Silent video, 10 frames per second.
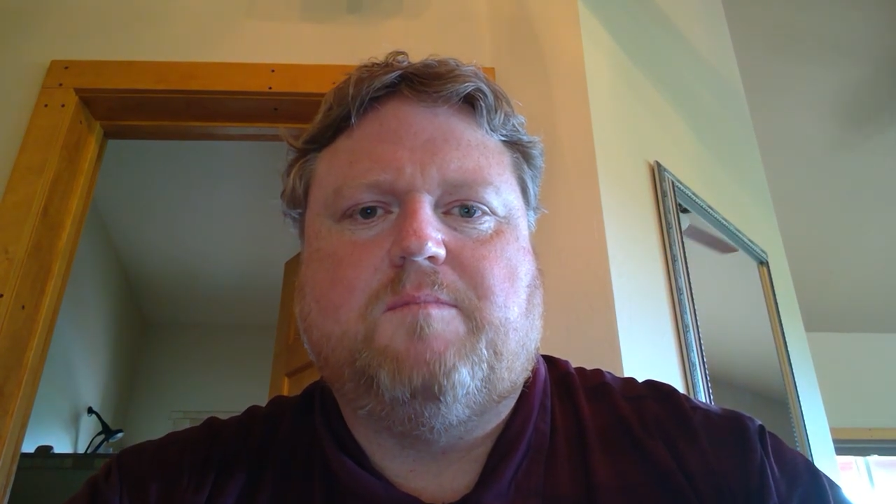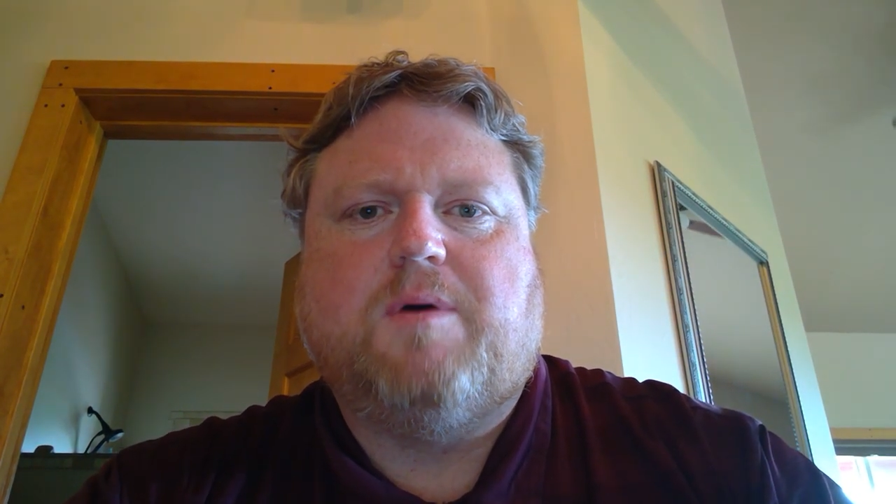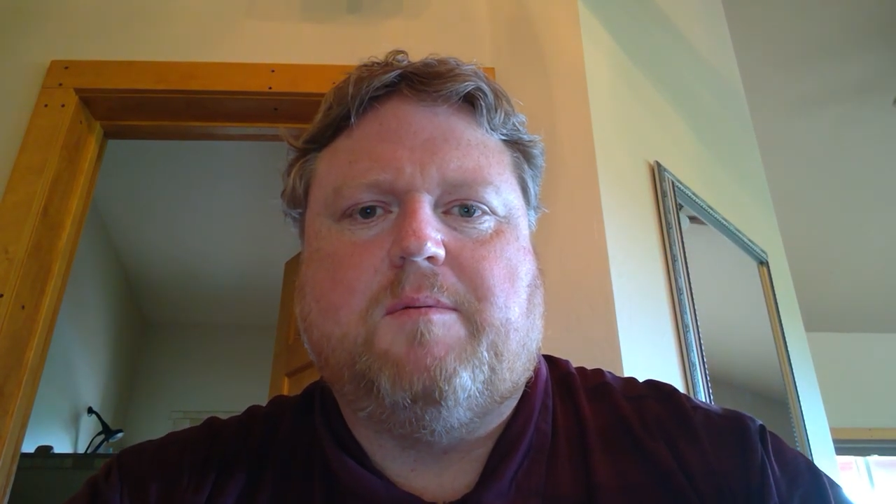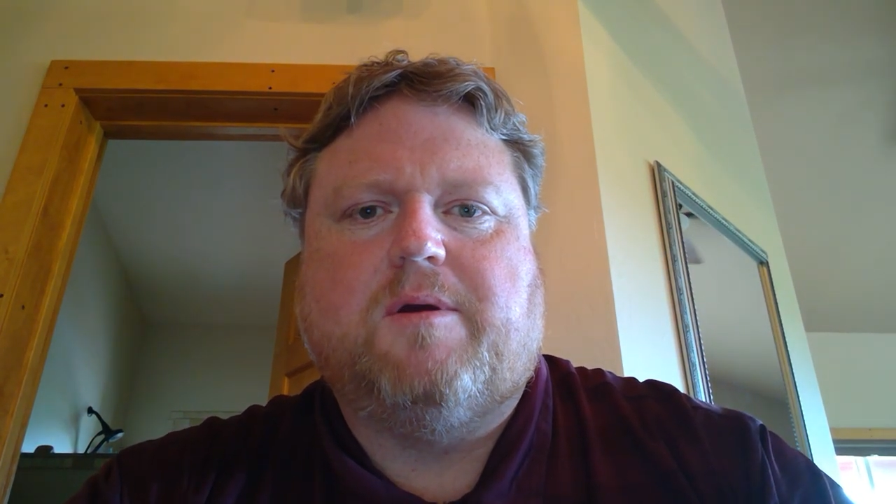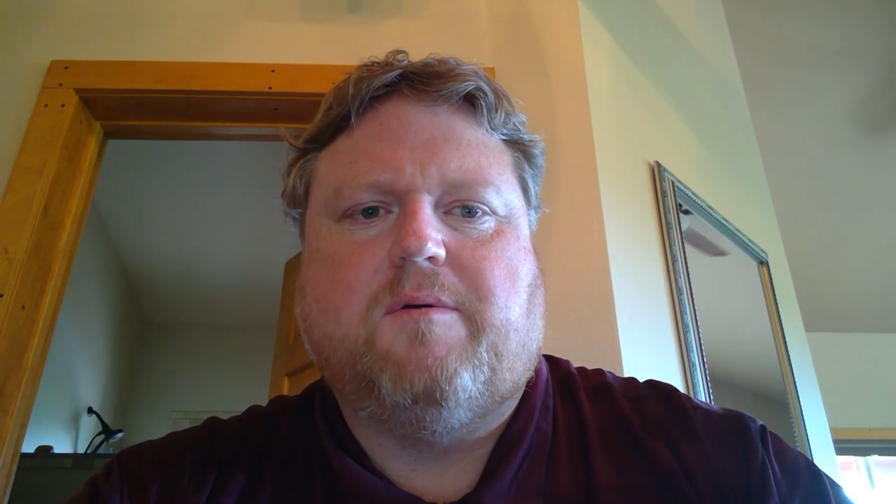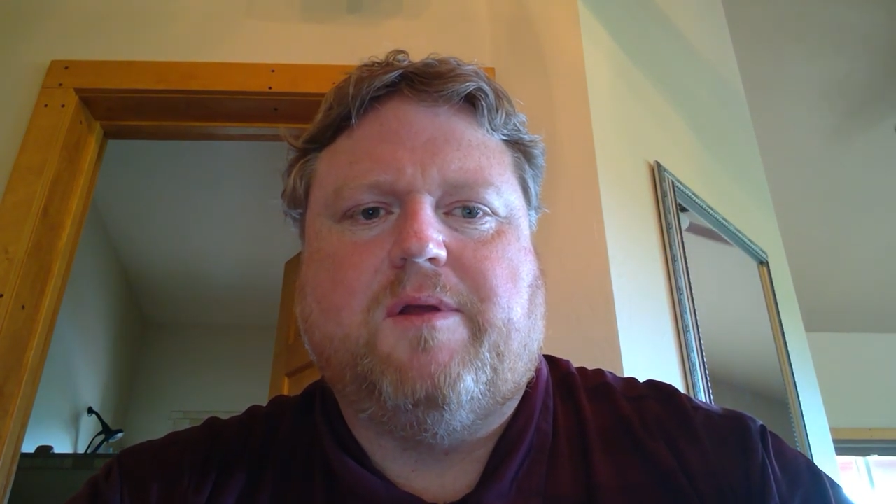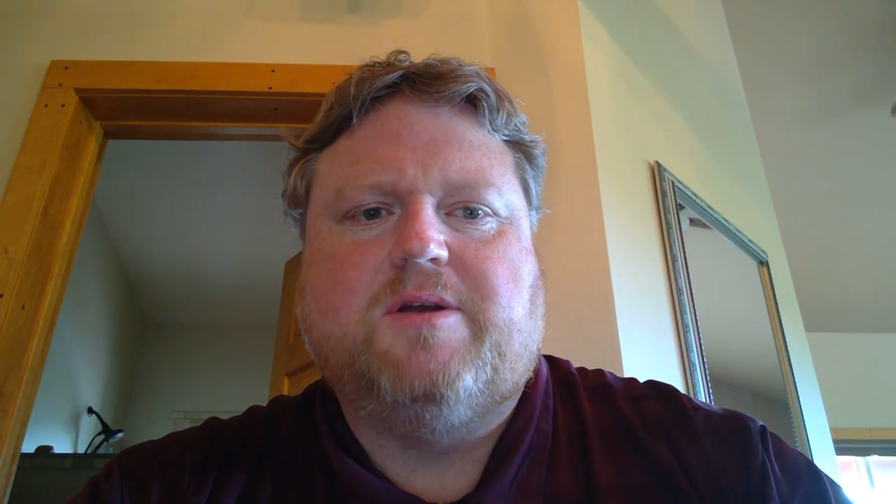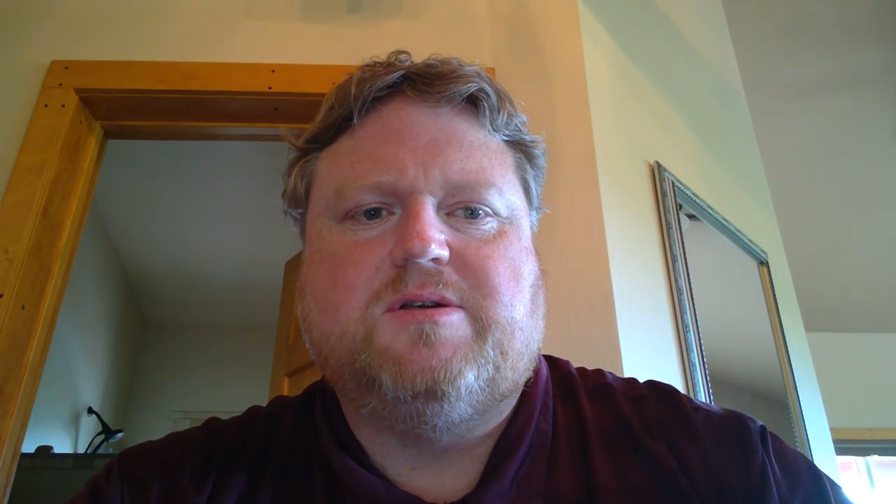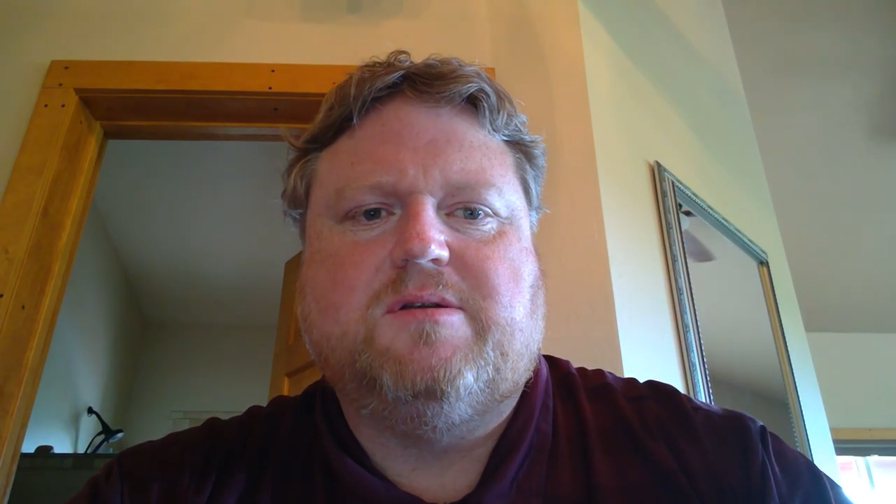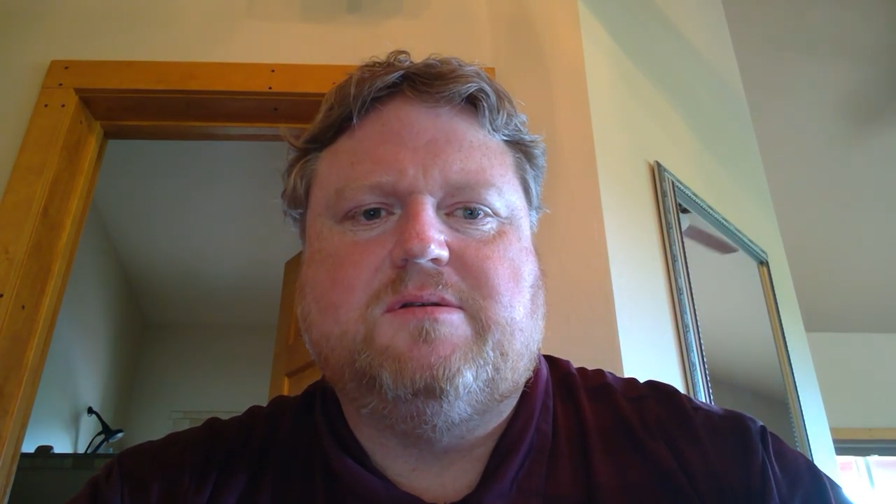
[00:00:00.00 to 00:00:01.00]
public
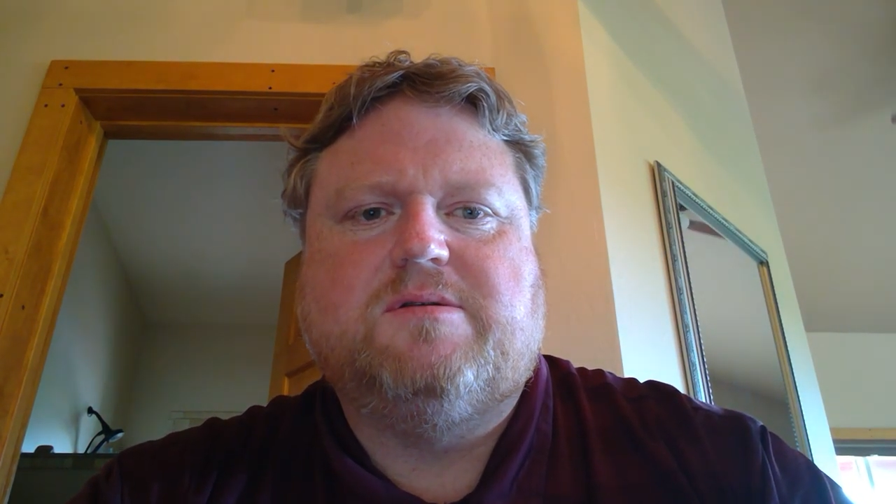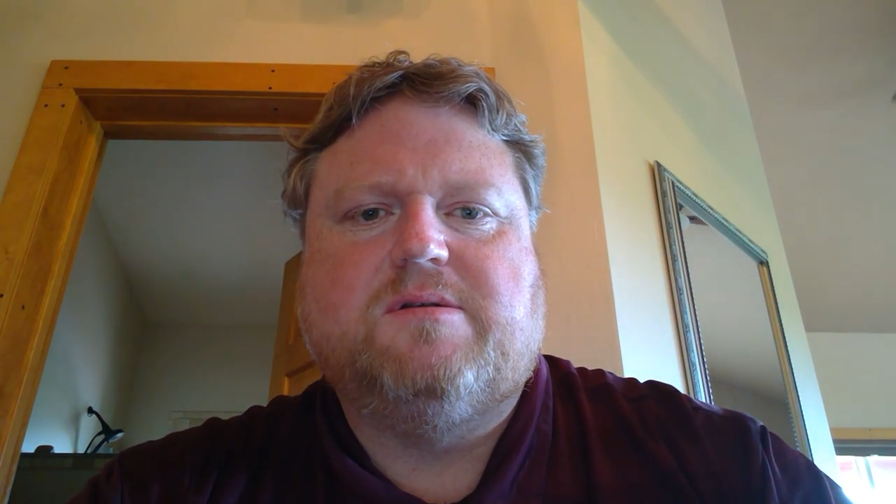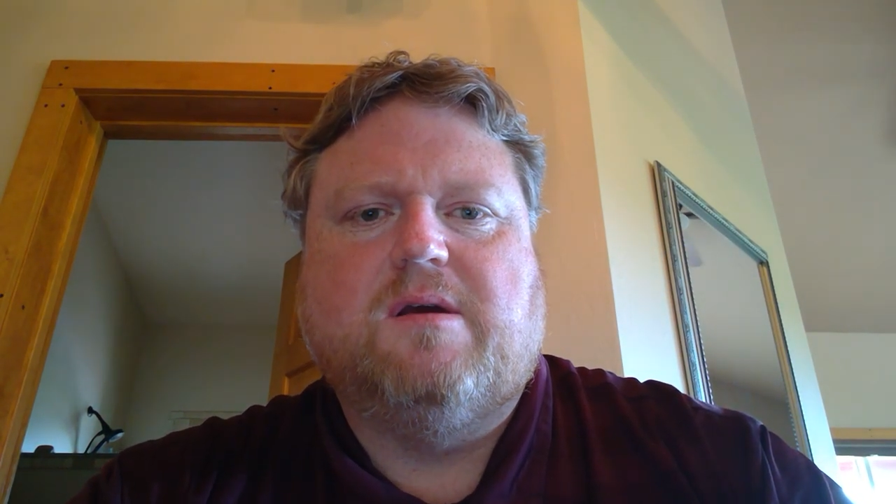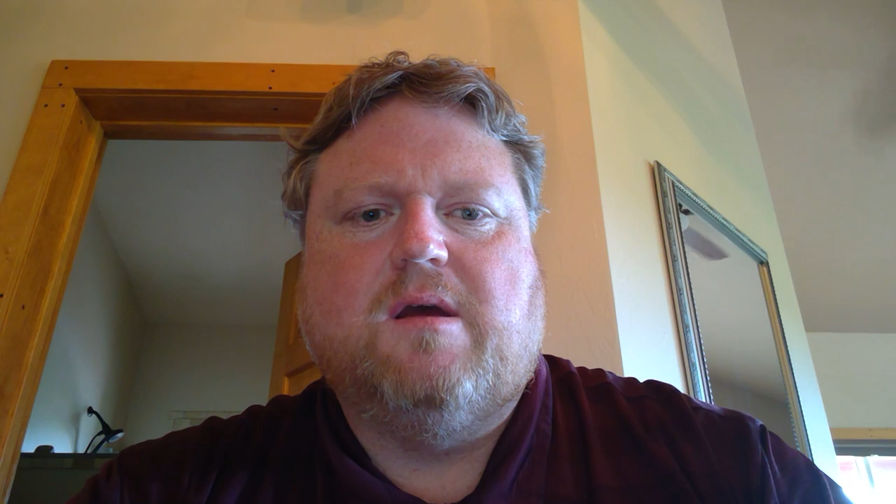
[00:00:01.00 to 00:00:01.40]
relations